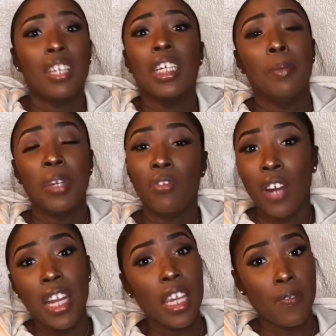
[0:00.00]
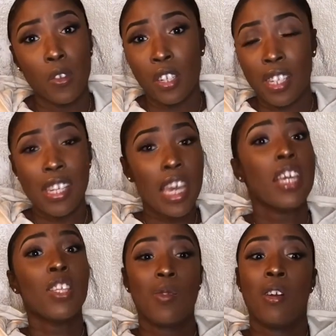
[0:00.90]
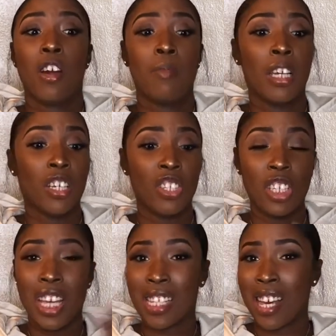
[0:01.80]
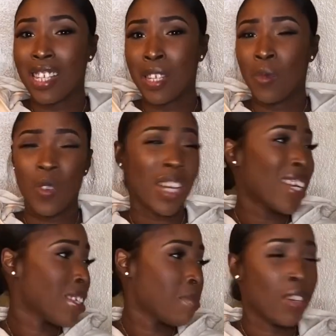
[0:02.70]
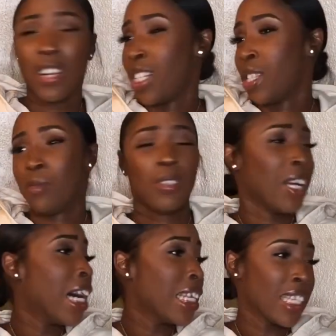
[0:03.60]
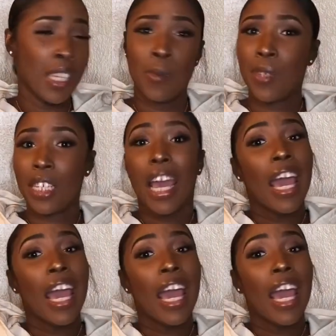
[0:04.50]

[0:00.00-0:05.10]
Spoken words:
be ready for the tea, sweetheart, because she has concept on concept on concept on concept.